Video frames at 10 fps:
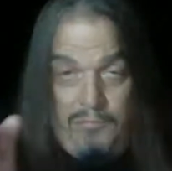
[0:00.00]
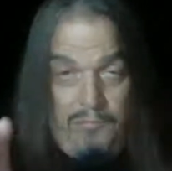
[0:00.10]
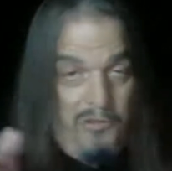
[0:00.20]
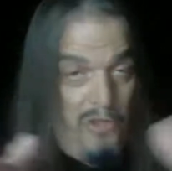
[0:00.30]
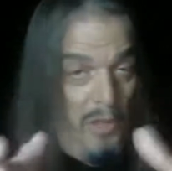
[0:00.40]

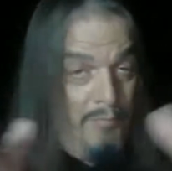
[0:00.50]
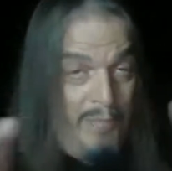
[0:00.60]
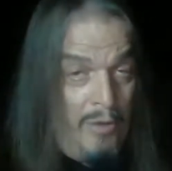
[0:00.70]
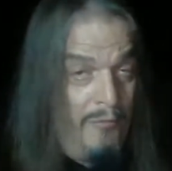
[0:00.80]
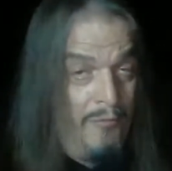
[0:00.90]
Some
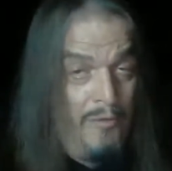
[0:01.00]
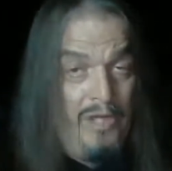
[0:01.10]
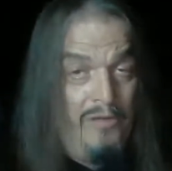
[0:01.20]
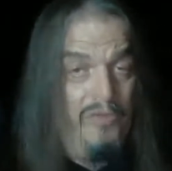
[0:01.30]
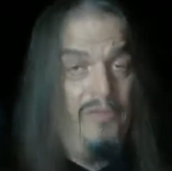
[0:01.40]

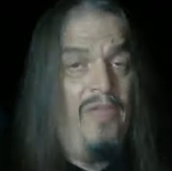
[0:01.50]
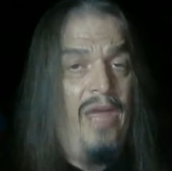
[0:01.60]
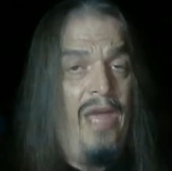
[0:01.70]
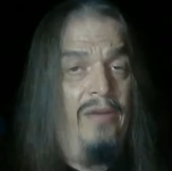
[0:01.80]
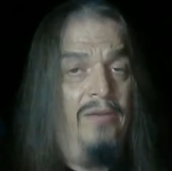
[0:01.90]
paraphrase of
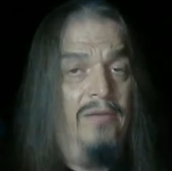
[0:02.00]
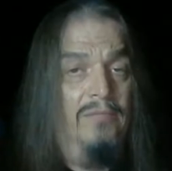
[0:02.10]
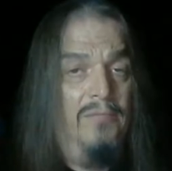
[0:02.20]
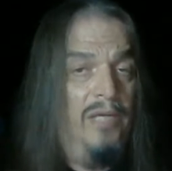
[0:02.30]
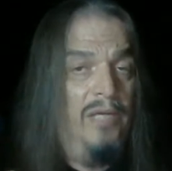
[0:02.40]
that
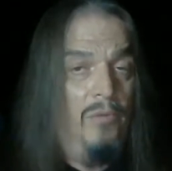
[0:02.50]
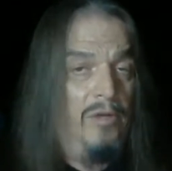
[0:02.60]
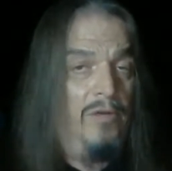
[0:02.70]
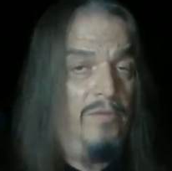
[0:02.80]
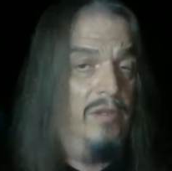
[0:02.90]
might
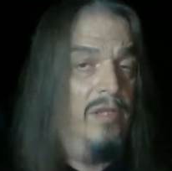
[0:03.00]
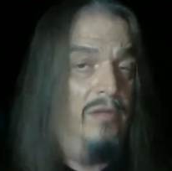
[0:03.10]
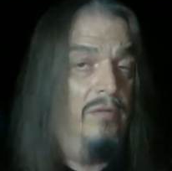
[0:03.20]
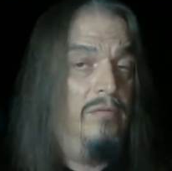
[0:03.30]
work for you.